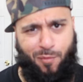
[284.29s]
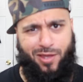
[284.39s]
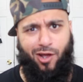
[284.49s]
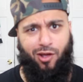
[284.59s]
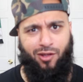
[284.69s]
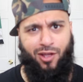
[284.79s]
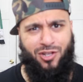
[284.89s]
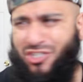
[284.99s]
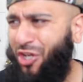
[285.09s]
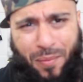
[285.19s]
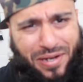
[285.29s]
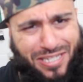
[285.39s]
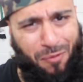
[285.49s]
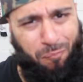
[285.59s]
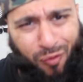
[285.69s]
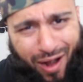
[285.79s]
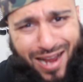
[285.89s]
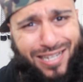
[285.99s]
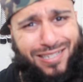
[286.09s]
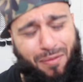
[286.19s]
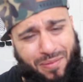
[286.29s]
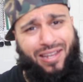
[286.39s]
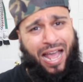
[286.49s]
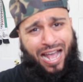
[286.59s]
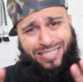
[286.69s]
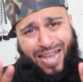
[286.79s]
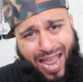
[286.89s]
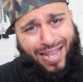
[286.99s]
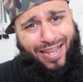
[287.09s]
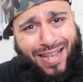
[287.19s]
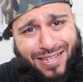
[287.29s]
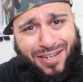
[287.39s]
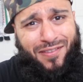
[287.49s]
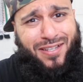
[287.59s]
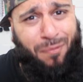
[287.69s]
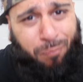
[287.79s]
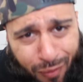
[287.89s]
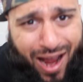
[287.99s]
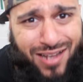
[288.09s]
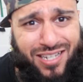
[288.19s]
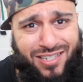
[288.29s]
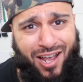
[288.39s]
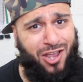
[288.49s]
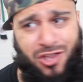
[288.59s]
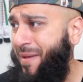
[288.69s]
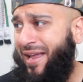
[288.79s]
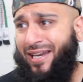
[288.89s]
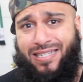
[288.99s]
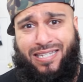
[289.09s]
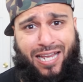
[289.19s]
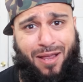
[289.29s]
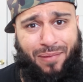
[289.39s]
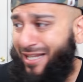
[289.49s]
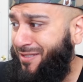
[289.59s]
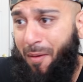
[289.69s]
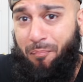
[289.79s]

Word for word: Amena! so many surprises. I mean, take it easy on the surprises. You're making it seem like it's my